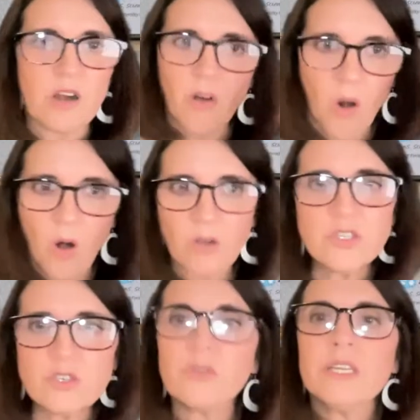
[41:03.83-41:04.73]
are all
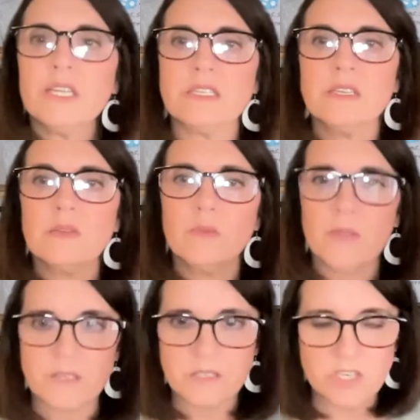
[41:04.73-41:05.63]
screened
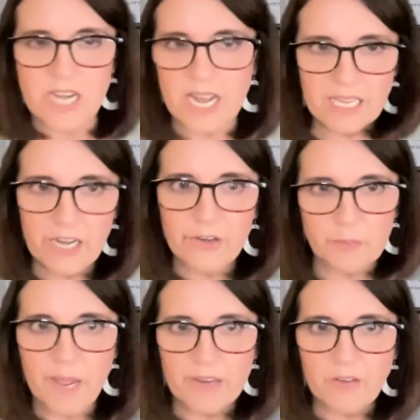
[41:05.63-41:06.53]
with a genetic carrier
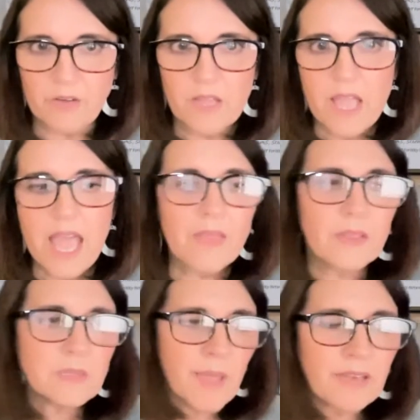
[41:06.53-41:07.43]
panel. And
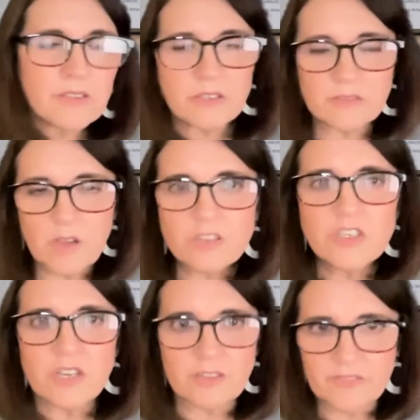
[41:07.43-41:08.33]
these panels are large
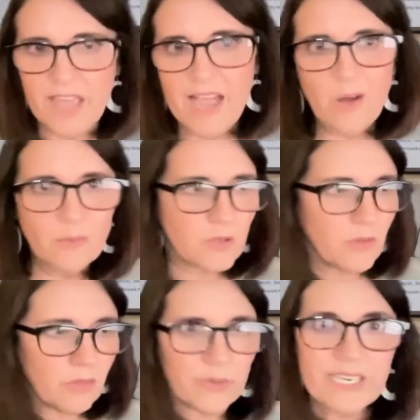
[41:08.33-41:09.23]
enough now,
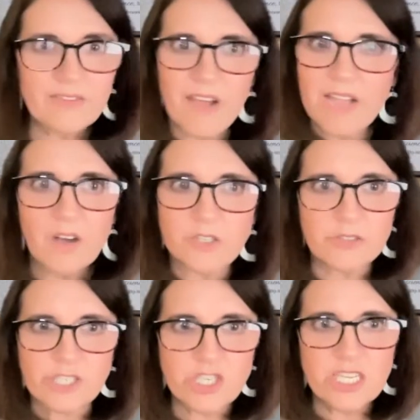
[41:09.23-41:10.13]
between 300 and
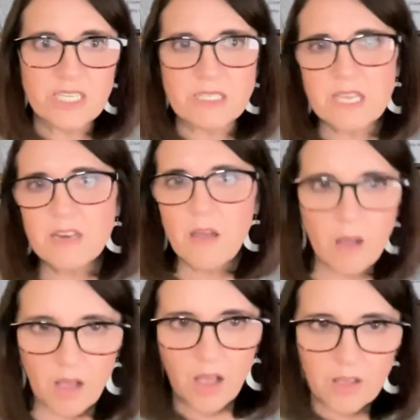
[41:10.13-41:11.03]
500 genes, that
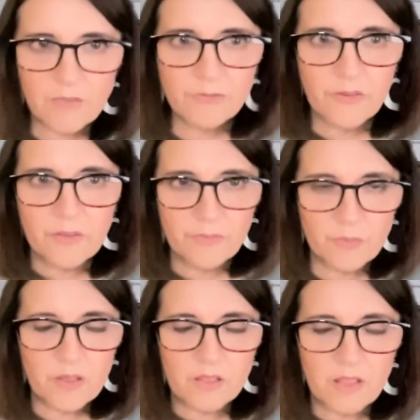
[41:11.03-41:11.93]

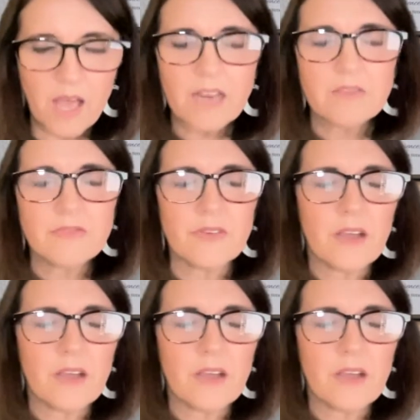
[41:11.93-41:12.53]
a lot of